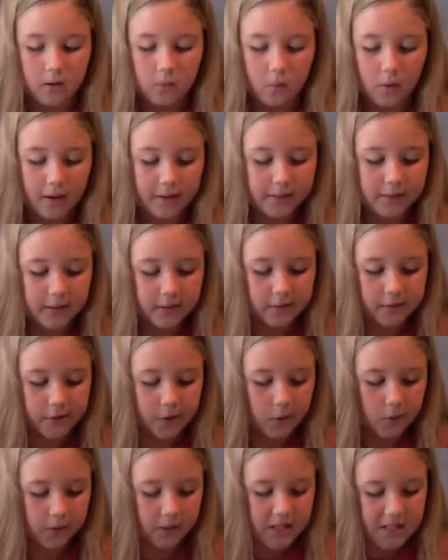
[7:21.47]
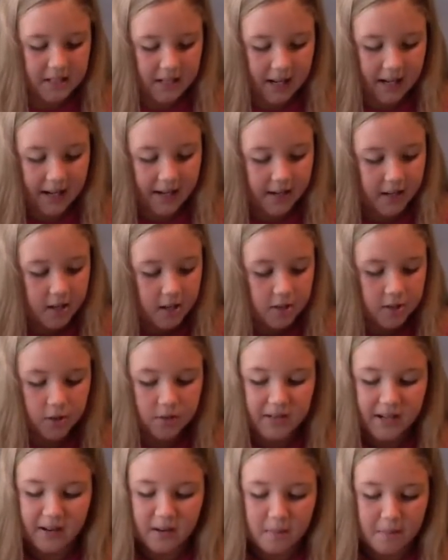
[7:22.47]
Juan could only sigh.
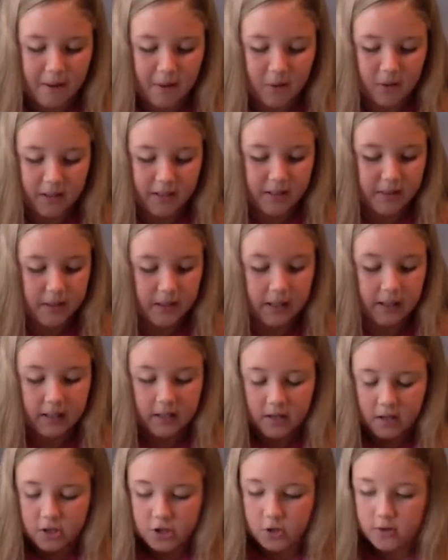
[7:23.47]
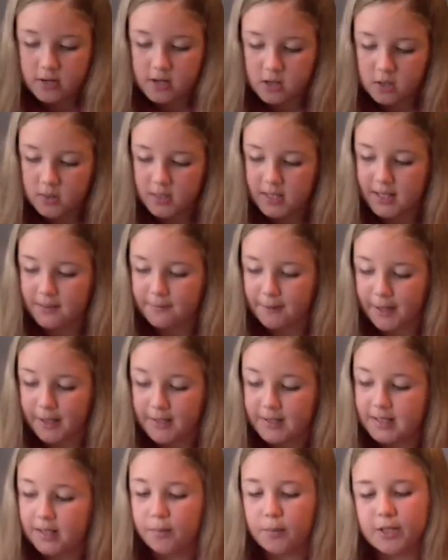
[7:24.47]
No doubt about it, he thought. Doña Josefa
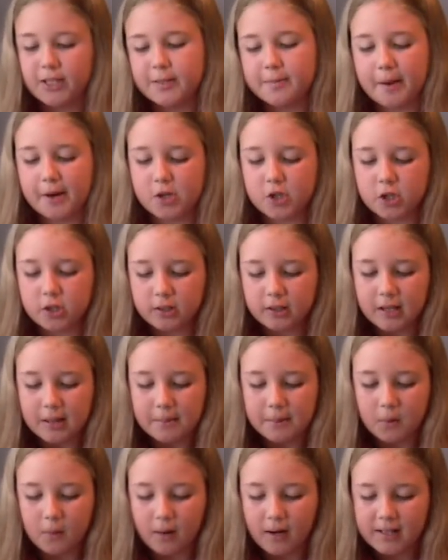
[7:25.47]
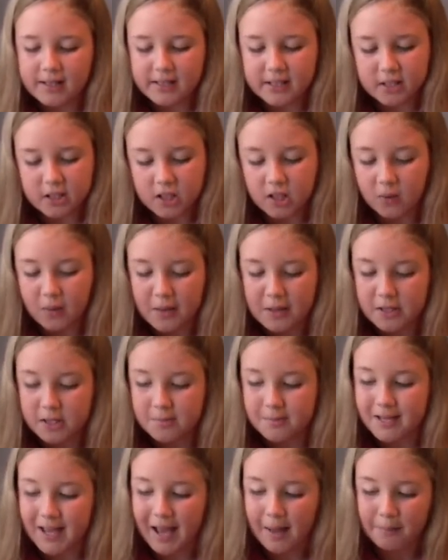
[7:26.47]
is someone special. But Juan didn't know whether to
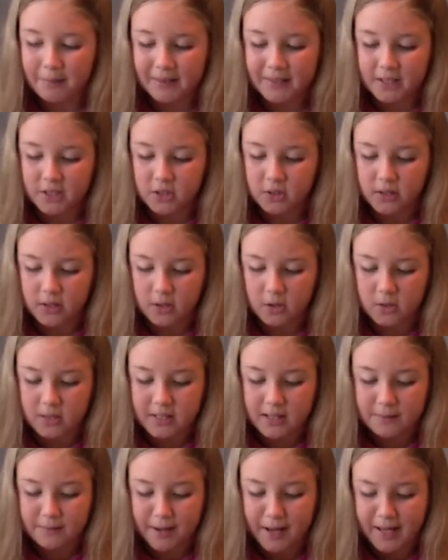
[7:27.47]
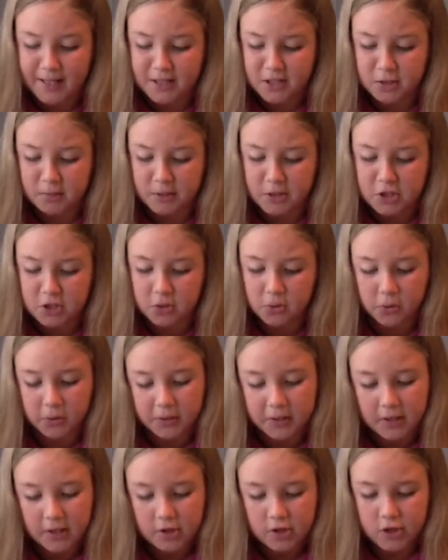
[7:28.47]
be happy that Doña Josefa had so much
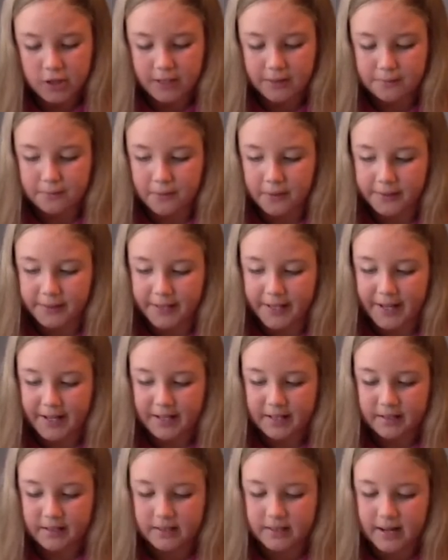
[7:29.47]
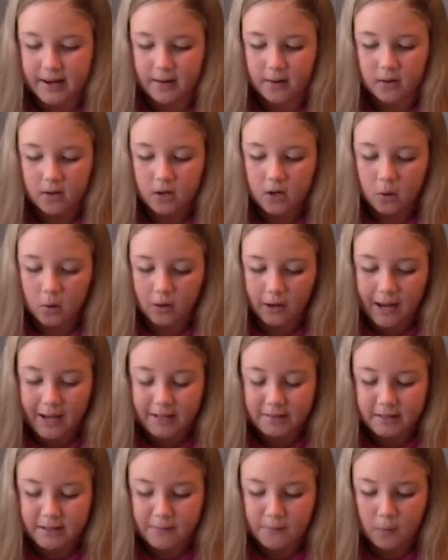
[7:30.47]
gold she could freely hand it out, or
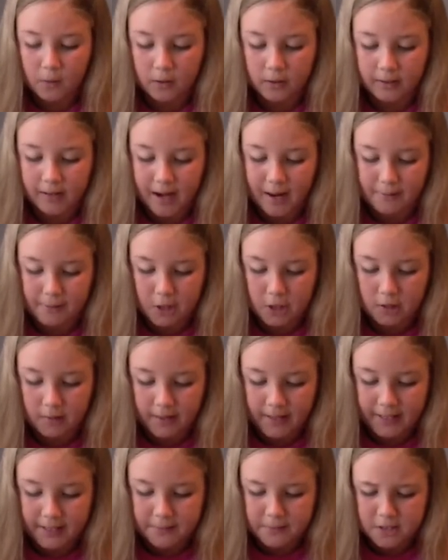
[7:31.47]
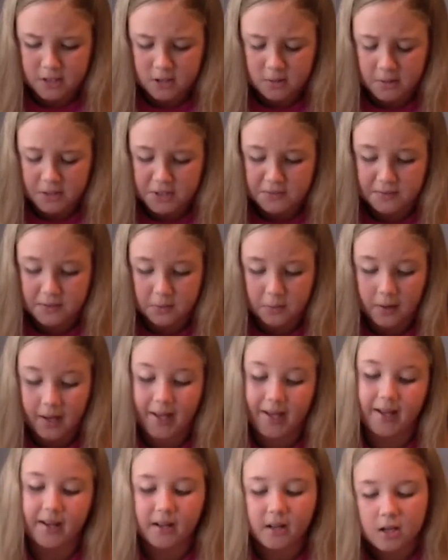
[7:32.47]
angry for her having already given so much of it
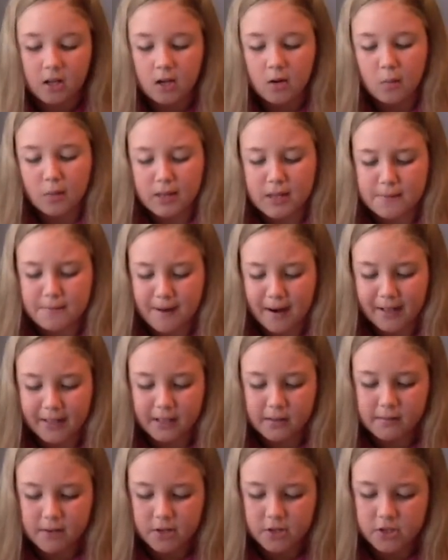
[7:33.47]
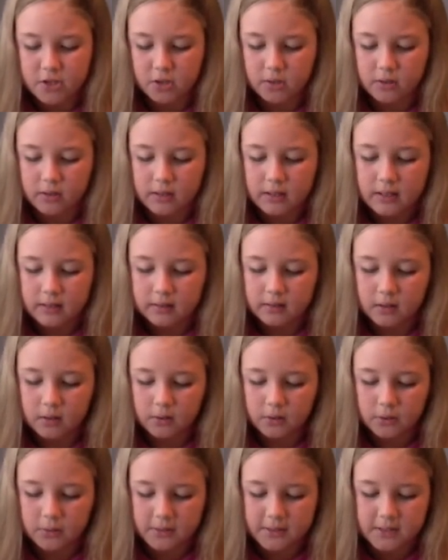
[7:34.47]
away. When they finally reached Don
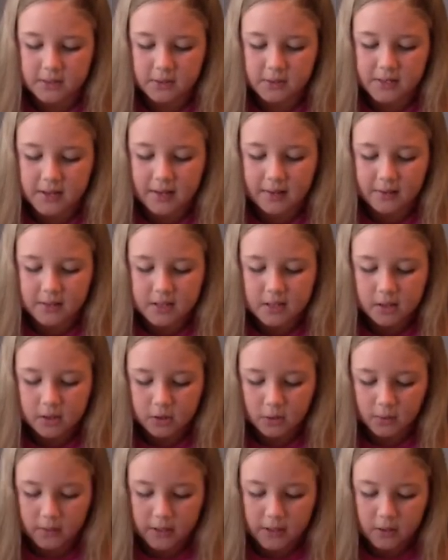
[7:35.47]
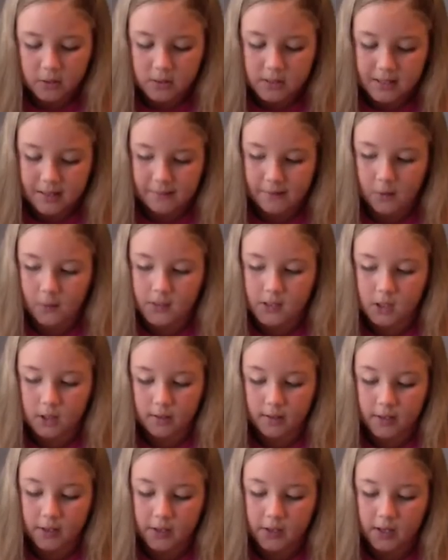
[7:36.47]
Teodosio's house, Doña Josefa was
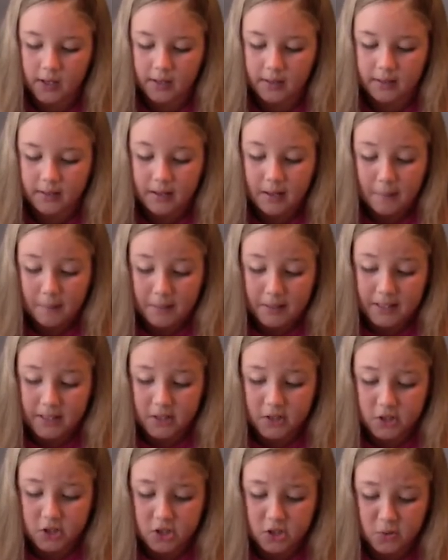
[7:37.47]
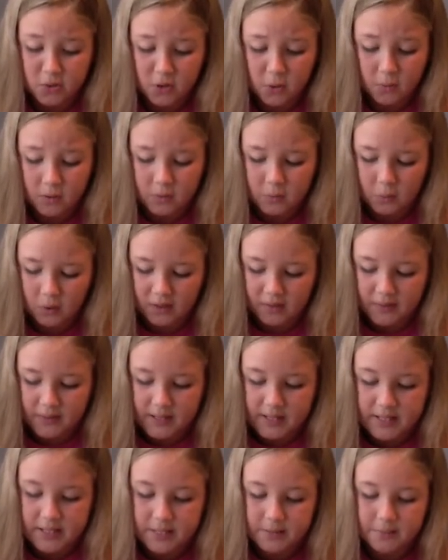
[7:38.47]
already gone. But here, too, there was work that
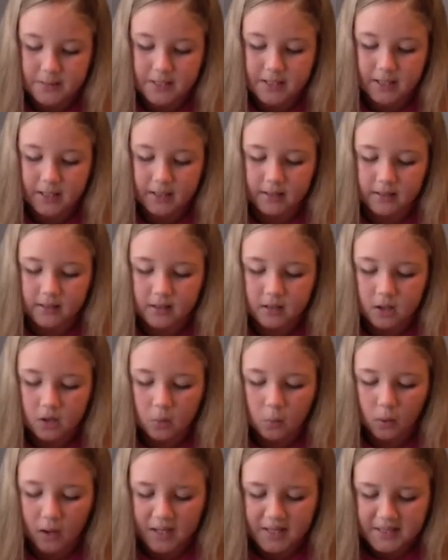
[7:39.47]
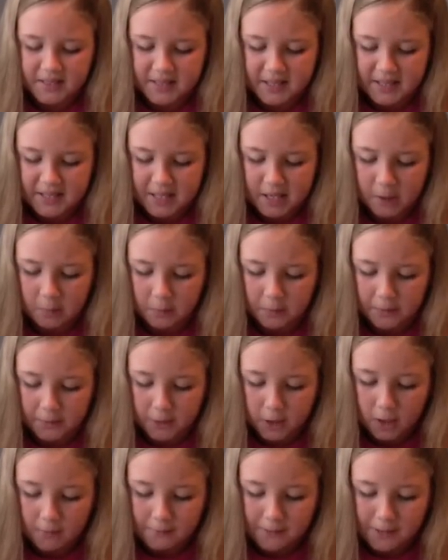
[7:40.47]
needed to be done. Juan stayed to help with the
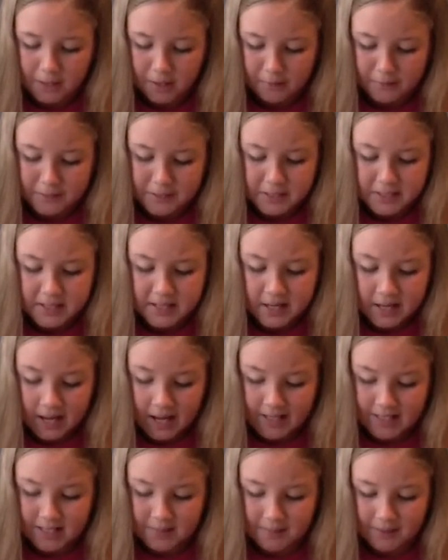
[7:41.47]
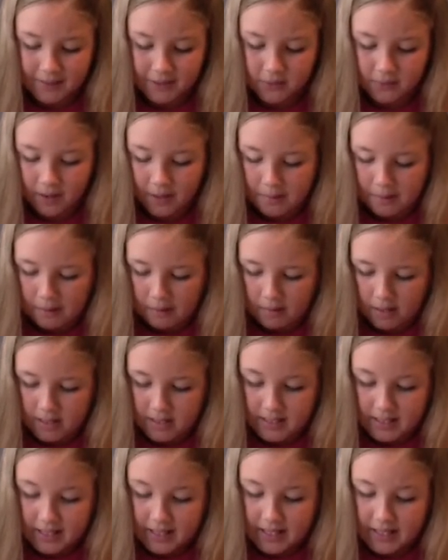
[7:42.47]
coffee harvest. As he picked the red
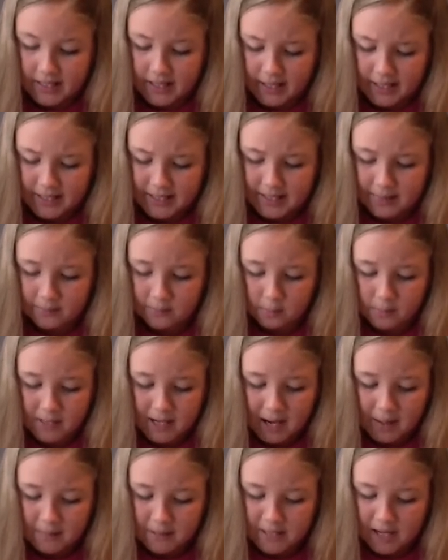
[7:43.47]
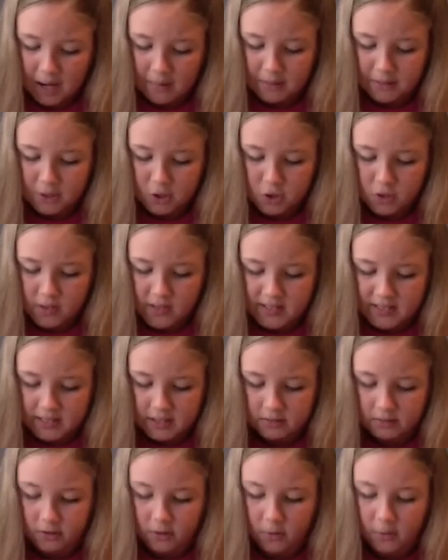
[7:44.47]
berries, he gazed up from time to time at the trees that
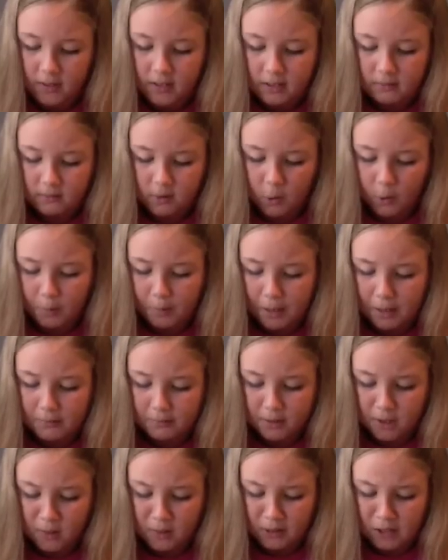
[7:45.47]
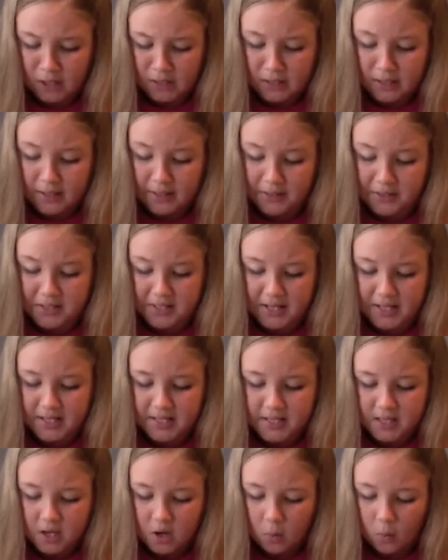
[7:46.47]
grew, row upon row along the
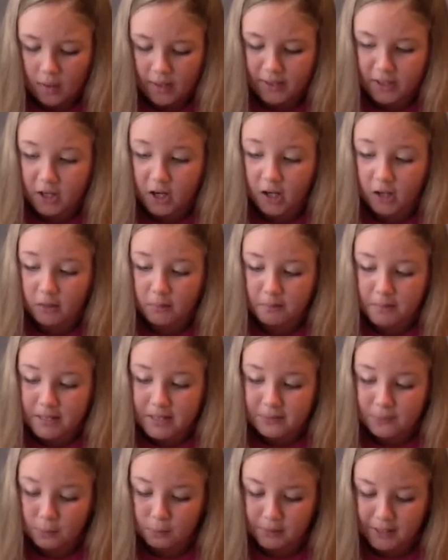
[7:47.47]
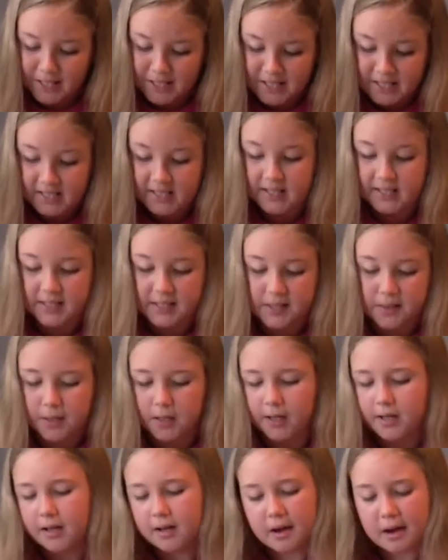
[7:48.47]
hillsides. What a calm, peaceful place this is, he
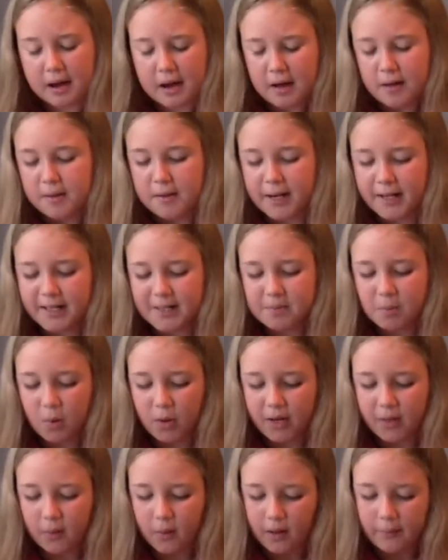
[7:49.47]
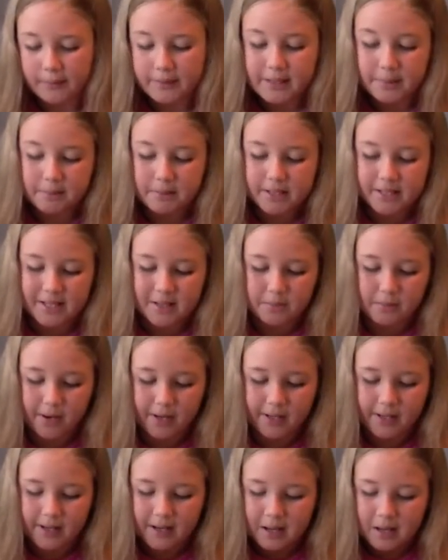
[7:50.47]
thought. The next morning Juan was up at
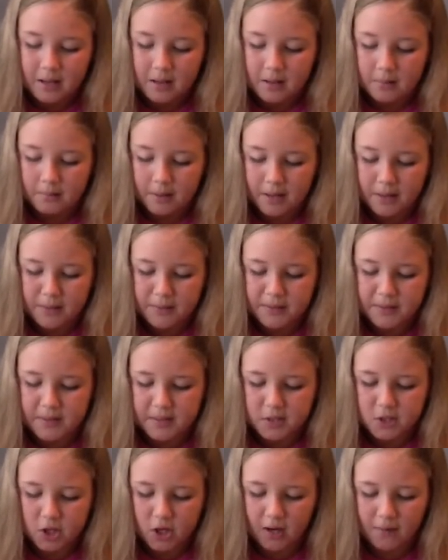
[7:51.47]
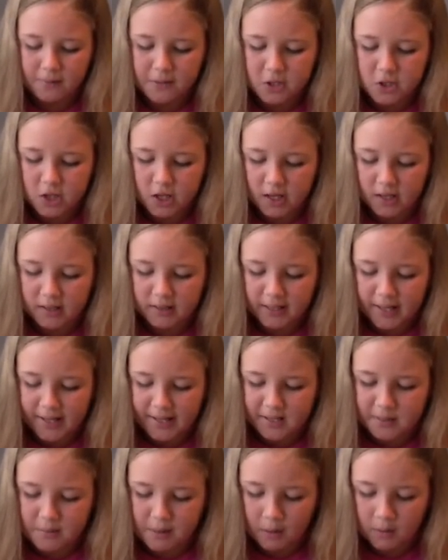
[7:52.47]
daybreak. Bathed in the soft dawn
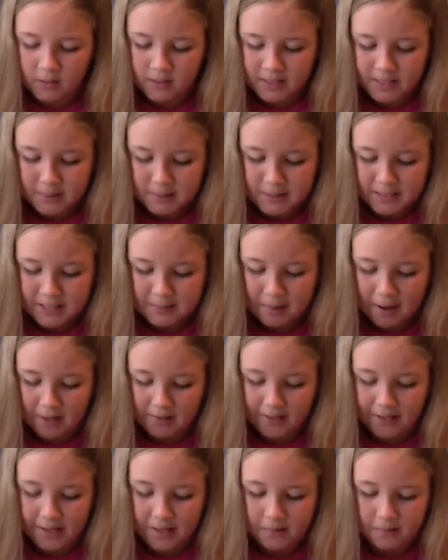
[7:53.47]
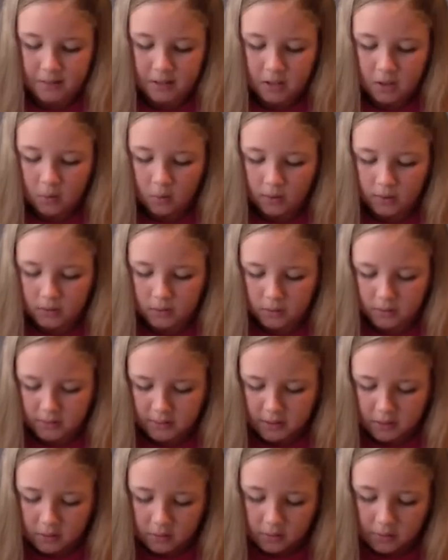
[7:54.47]
light, the mountain seemed to smile at him. When Don
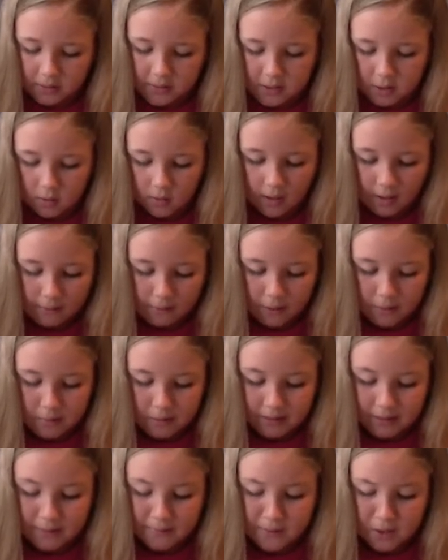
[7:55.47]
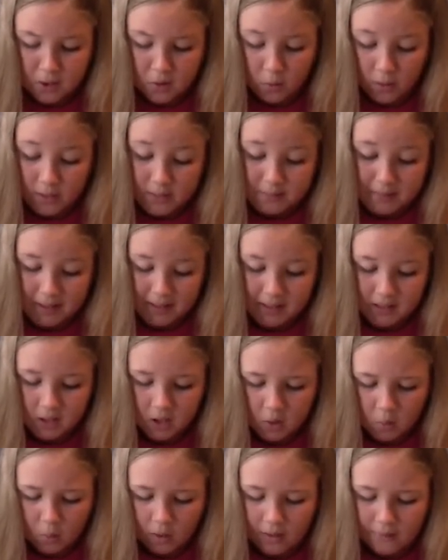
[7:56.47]
Teodosio offered him a lift on horseback,
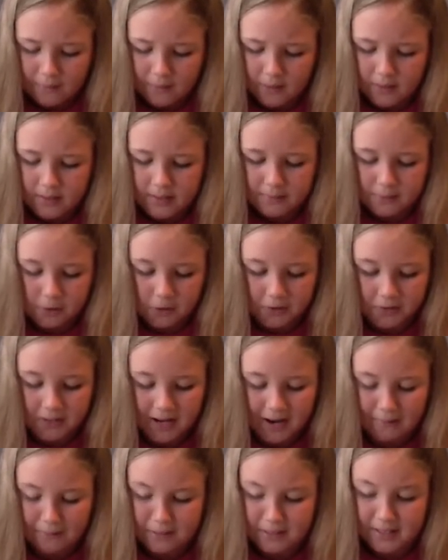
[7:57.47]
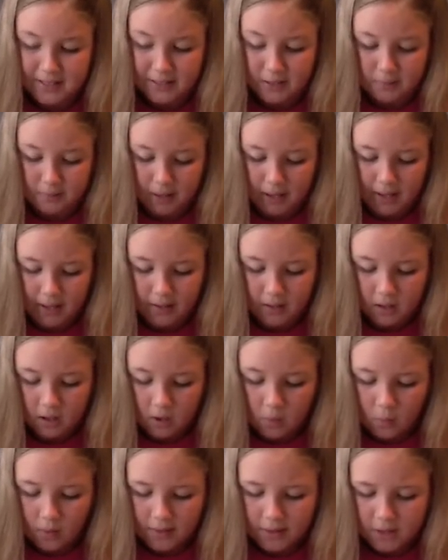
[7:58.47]
Juan found it difficult to have to say goodbye.
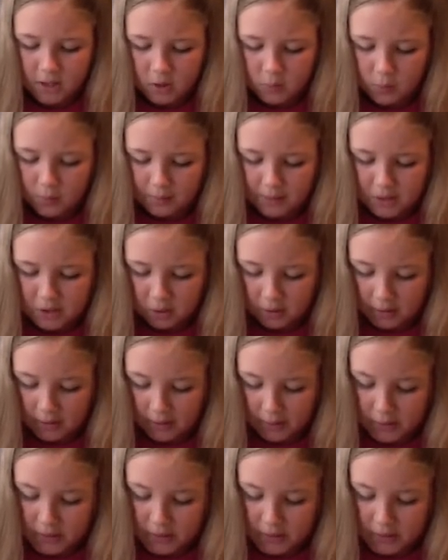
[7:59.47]
What a good woman Doña